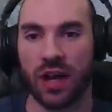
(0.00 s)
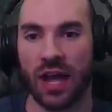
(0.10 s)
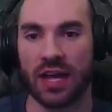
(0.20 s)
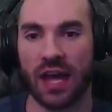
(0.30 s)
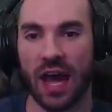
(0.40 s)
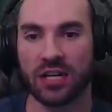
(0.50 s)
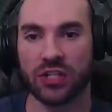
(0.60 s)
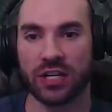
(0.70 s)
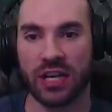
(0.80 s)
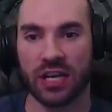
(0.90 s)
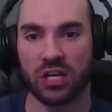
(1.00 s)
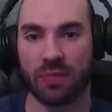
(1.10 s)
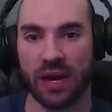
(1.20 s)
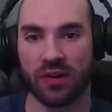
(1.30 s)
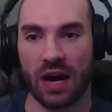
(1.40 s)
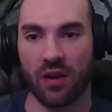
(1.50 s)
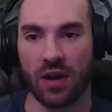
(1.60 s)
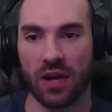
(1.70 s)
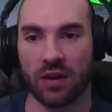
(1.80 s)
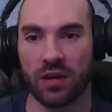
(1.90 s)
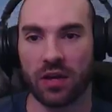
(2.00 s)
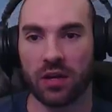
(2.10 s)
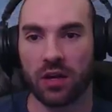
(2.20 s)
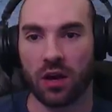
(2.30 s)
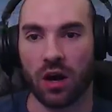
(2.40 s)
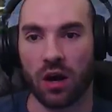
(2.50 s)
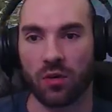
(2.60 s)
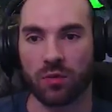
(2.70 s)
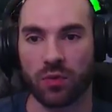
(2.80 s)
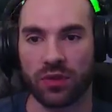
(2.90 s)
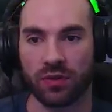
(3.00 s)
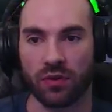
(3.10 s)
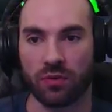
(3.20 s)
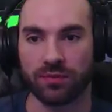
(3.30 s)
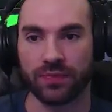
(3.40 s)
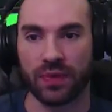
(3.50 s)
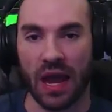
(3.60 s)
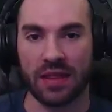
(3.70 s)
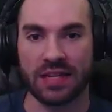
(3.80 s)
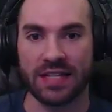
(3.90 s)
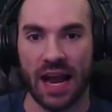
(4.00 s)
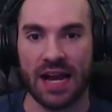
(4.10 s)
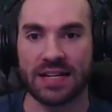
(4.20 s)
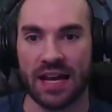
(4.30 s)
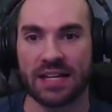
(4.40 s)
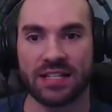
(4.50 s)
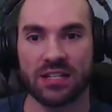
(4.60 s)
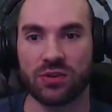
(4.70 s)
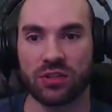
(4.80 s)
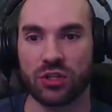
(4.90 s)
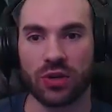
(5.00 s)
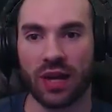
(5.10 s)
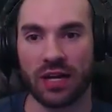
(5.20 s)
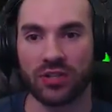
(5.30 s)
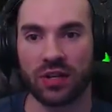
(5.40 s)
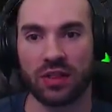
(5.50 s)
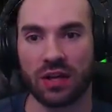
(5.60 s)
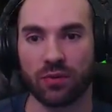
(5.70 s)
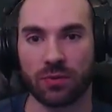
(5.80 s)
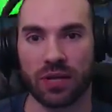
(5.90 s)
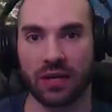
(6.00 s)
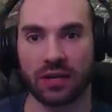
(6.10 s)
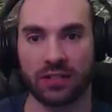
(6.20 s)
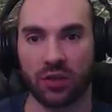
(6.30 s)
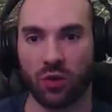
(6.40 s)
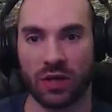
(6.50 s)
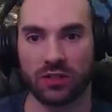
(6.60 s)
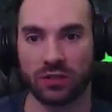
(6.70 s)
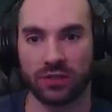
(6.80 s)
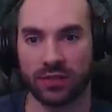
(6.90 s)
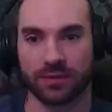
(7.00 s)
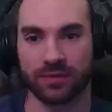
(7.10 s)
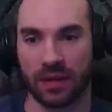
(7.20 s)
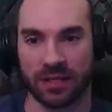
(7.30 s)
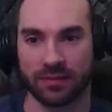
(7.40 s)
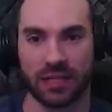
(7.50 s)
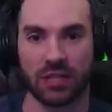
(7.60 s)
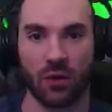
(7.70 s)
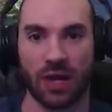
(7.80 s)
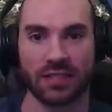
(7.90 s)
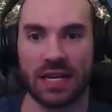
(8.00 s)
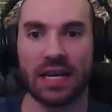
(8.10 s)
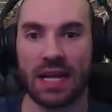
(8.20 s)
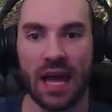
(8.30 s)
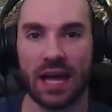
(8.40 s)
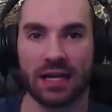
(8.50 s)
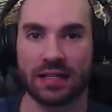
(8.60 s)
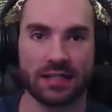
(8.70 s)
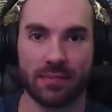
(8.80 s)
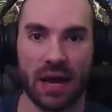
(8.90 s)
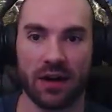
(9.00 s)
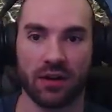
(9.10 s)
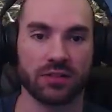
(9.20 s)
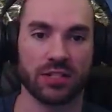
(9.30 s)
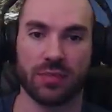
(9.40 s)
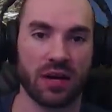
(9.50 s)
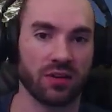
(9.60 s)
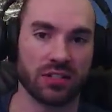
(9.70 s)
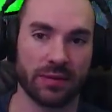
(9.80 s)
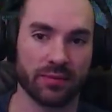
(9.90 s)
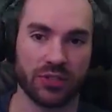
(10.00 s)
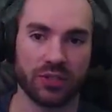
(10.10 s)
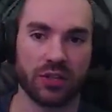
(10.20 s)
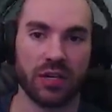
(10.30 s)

egg hatching incubator area uh, with these eight AC units. You can hatch anything from Giga to Quetzal to, I mean, Dilo eggs. Any egg, it doesn't matter. It doesn't matter the temperature.